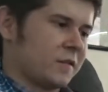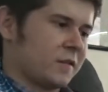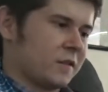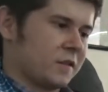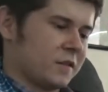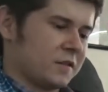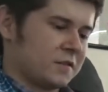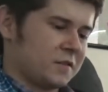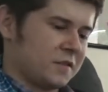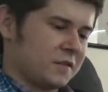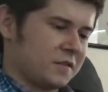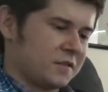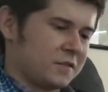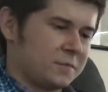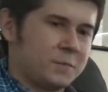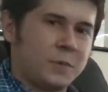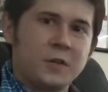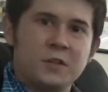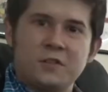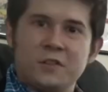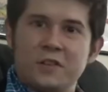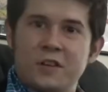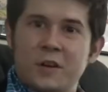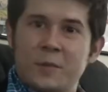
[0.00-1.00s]
because he's
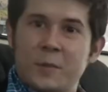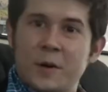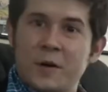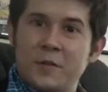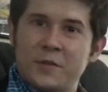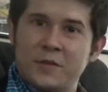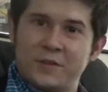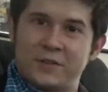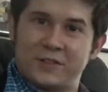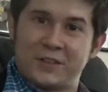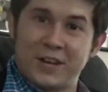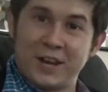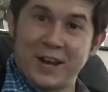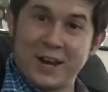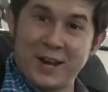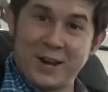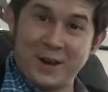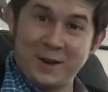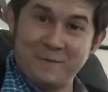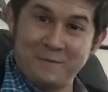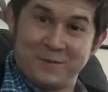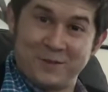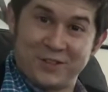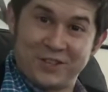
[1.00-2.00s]
bitching about the
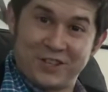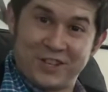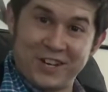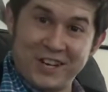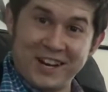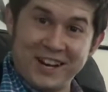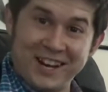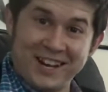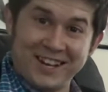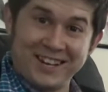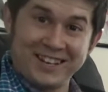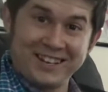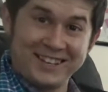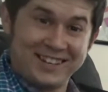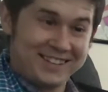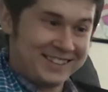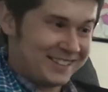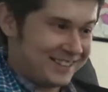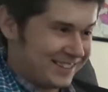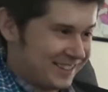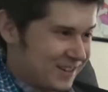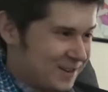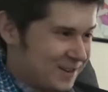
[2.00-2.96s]
same shit.